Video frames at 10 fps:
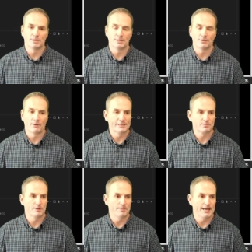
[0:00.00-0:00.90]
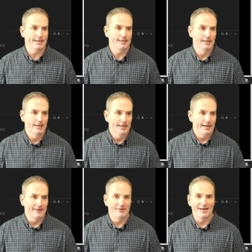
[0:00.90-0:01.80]
Raspberry Pi,
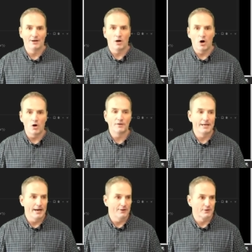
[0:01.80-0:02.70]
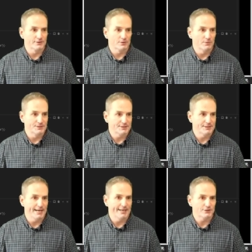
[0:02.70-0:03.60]
and then all the others, the ones
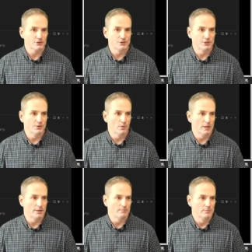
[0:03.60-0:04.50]
attached to your